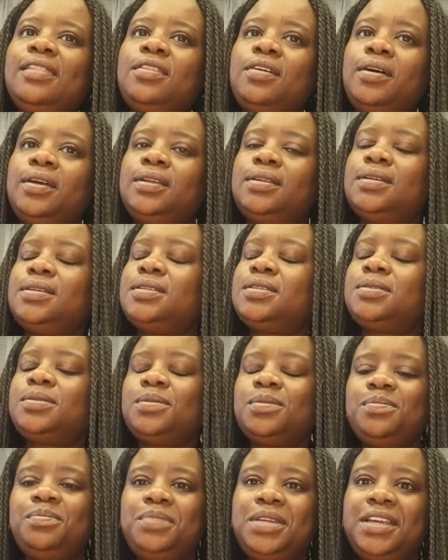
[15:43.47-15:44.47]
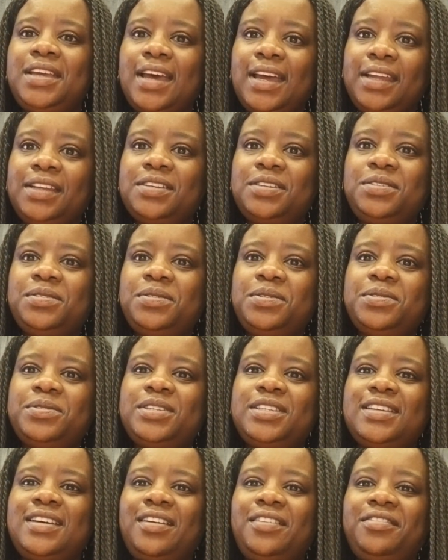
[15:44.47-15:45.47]
thought is be kind to
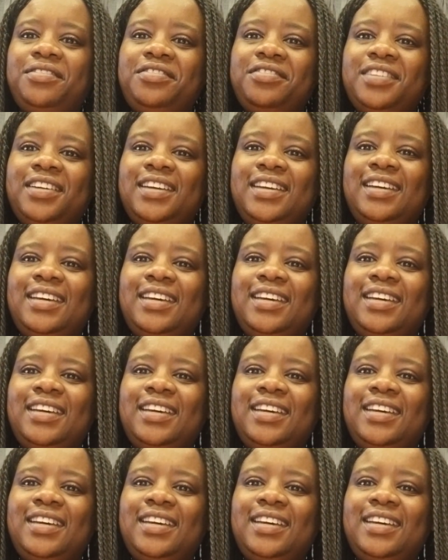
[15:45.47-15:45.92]
yourself.